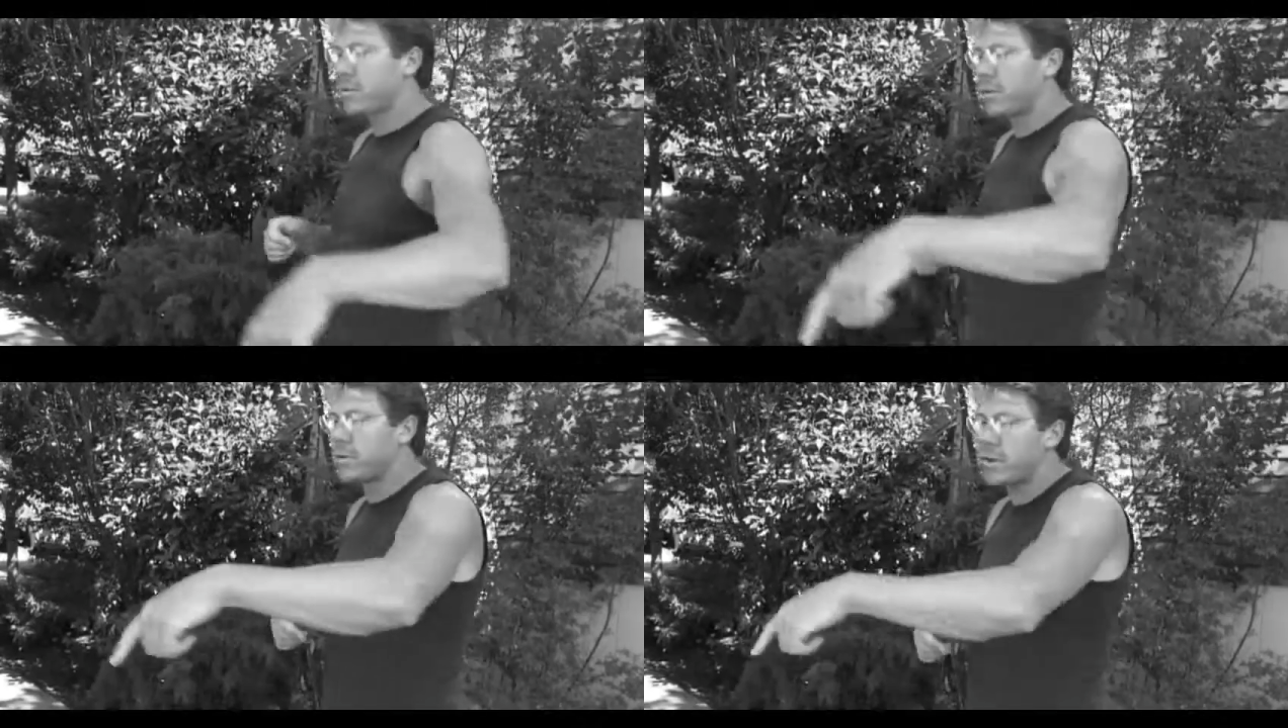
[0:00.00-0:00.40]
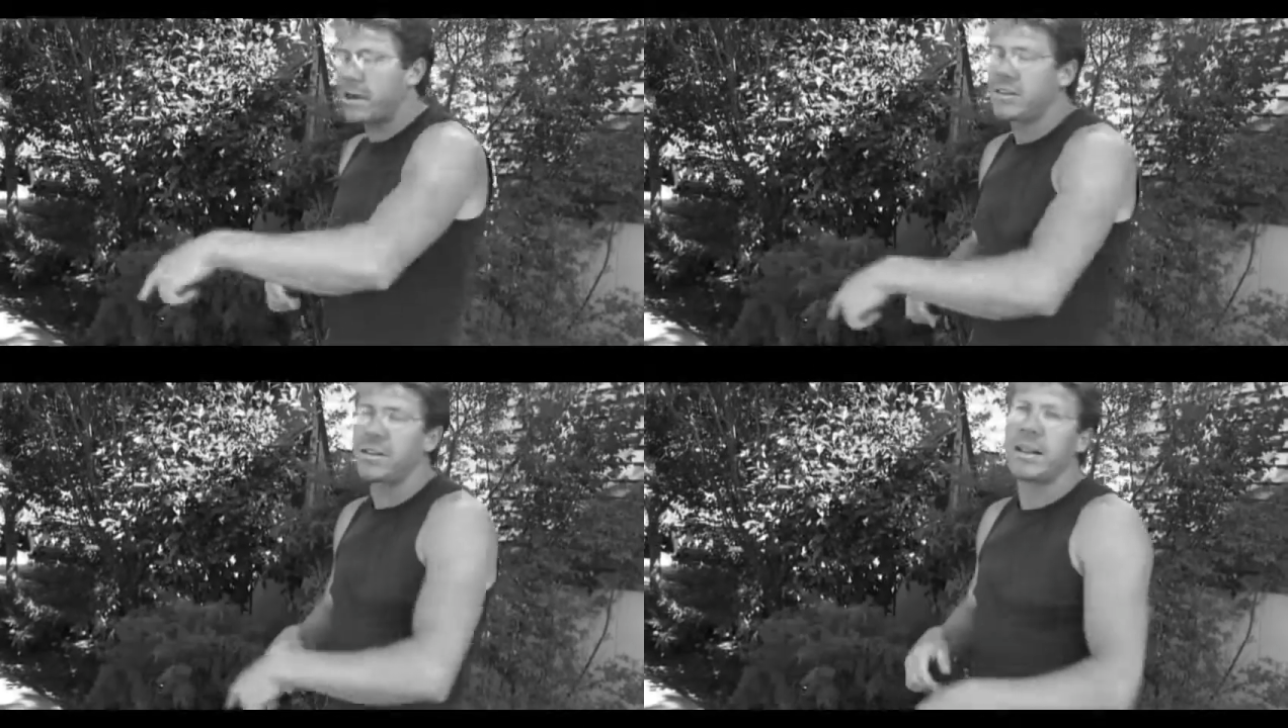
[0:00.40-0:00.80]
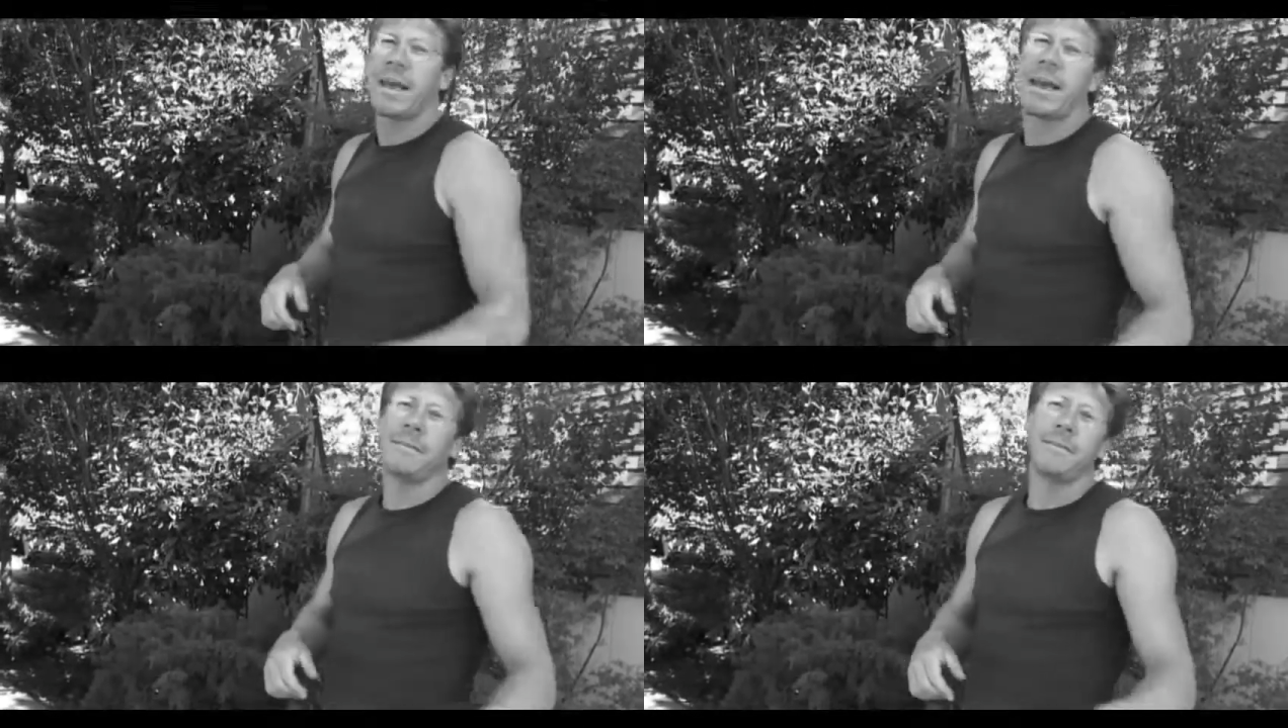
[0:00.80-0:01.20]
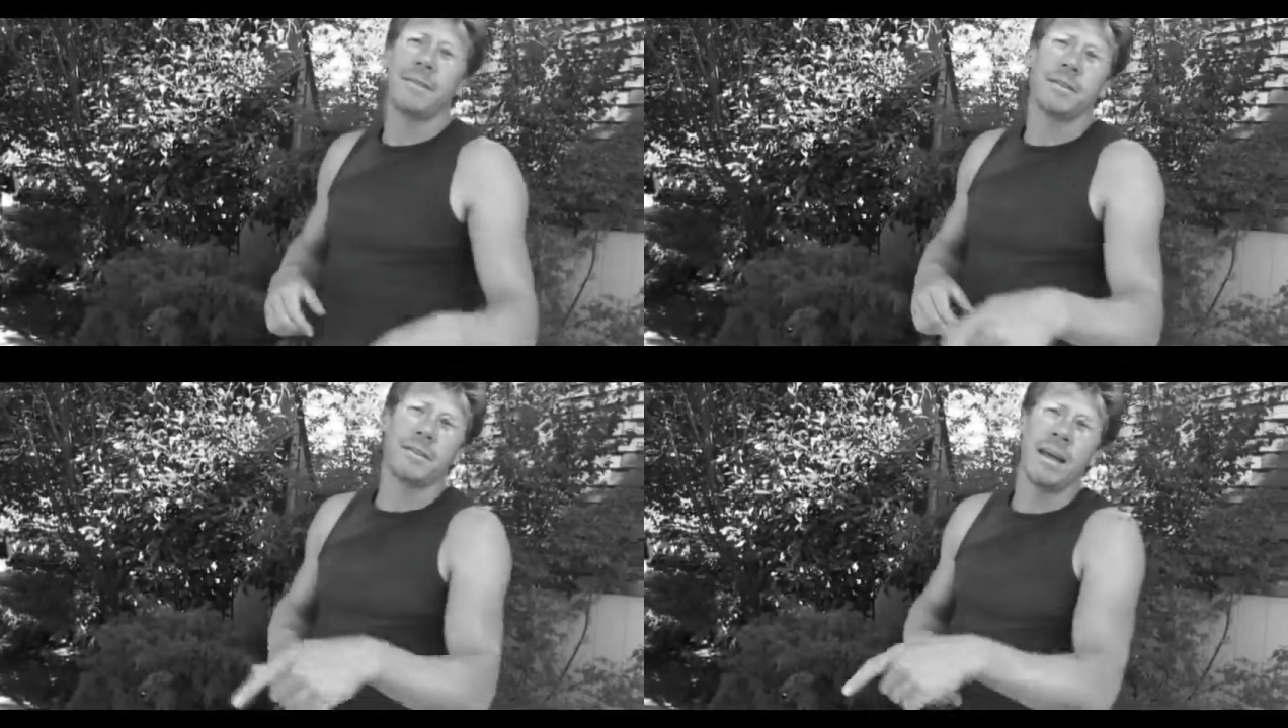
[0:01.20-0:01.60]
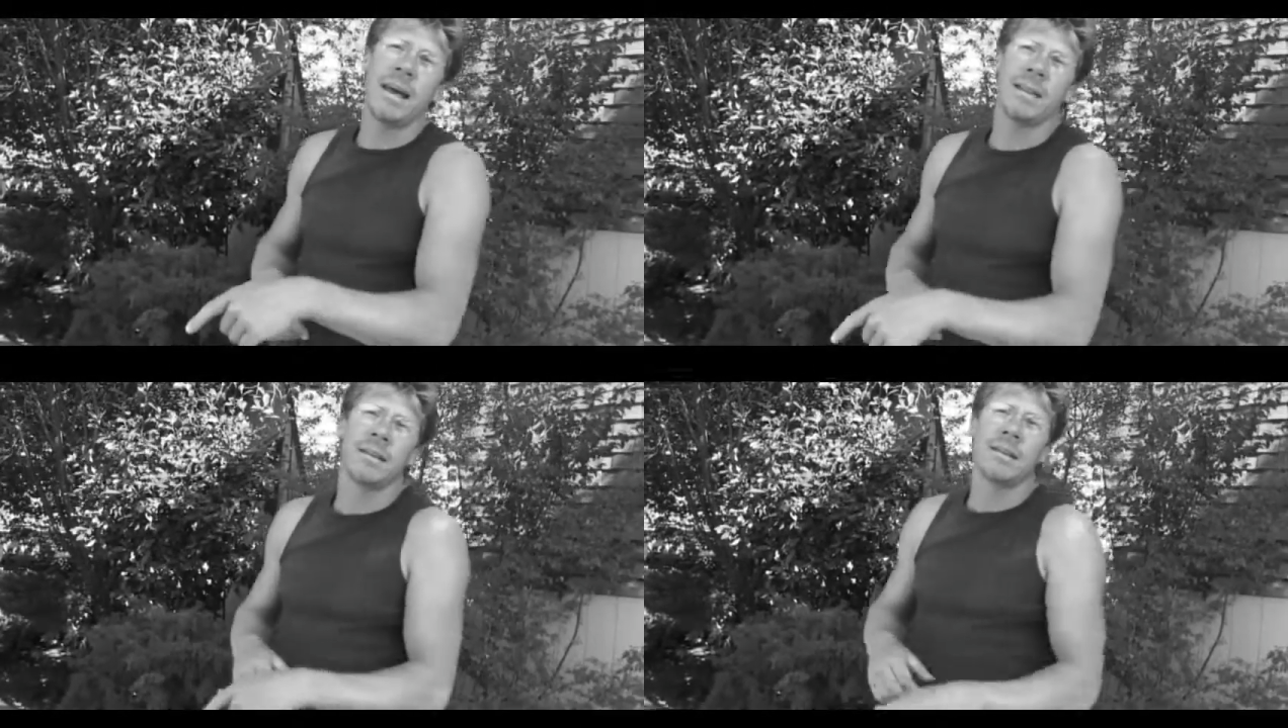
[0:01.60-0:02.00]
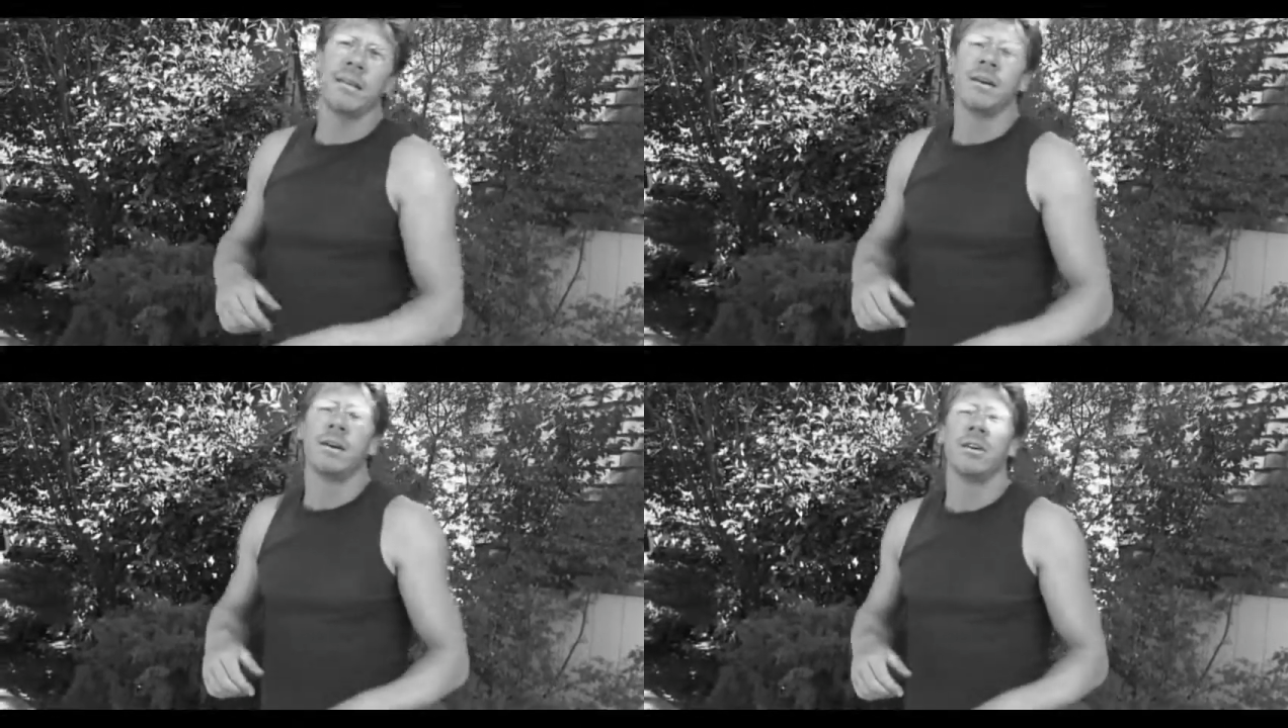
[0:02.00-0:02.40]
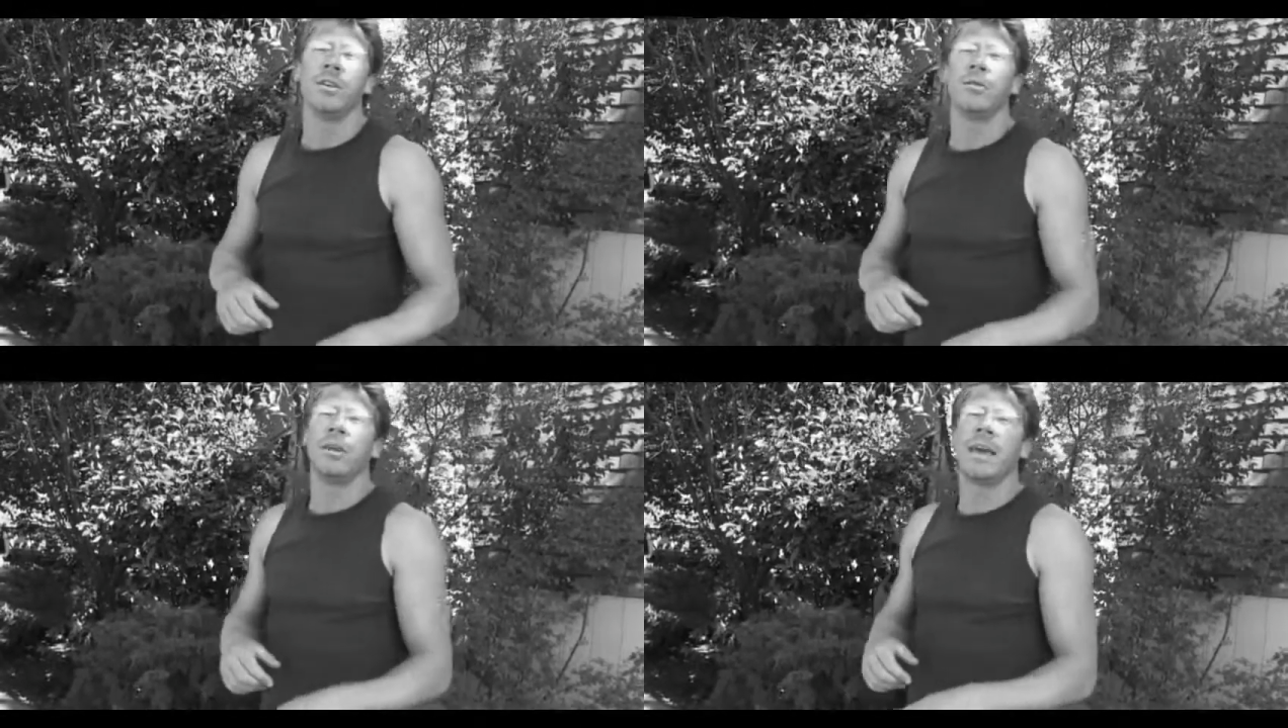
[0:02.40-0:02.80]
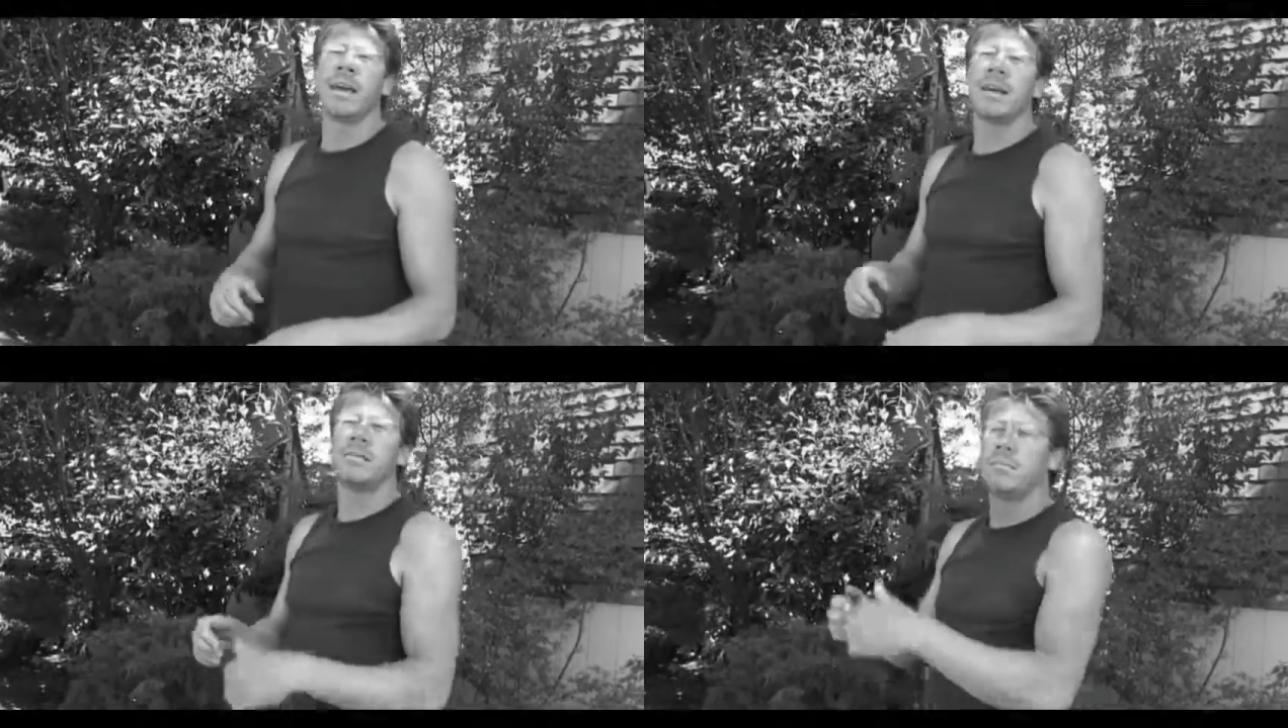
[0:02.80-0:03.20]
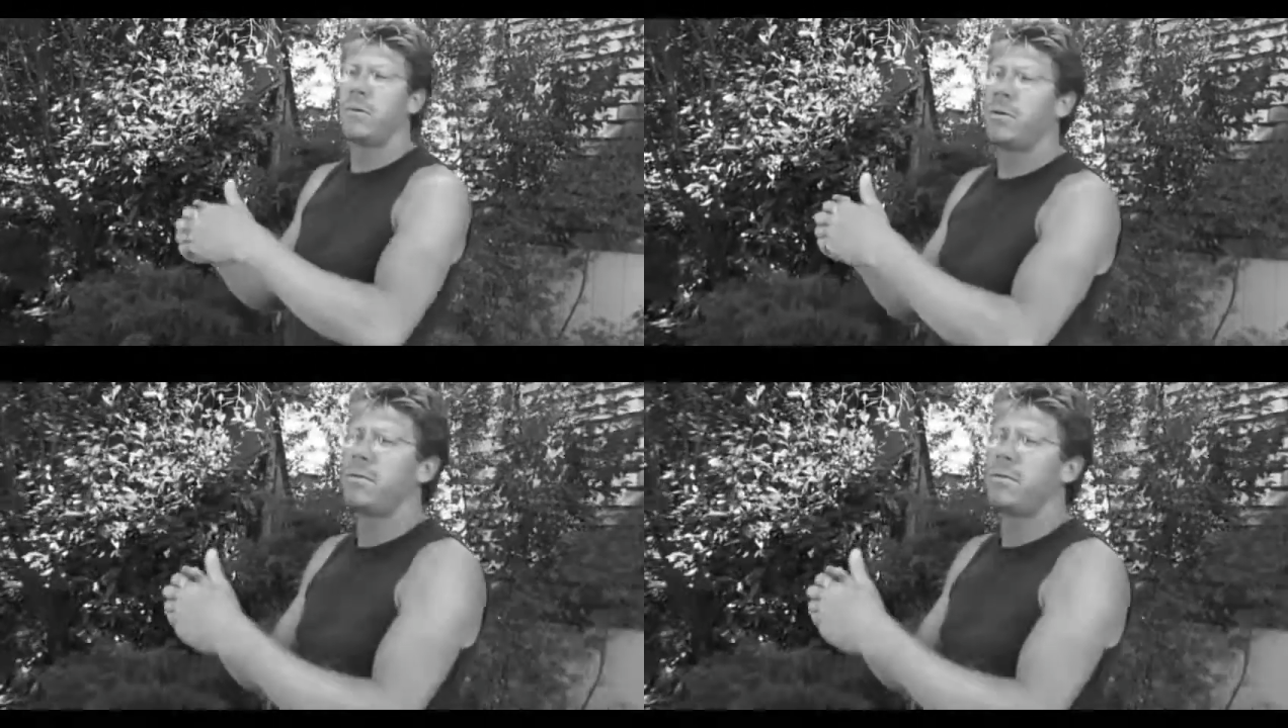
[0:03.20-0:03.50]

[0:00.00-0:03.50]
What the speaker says: rotation and a half of the SAT, you can pull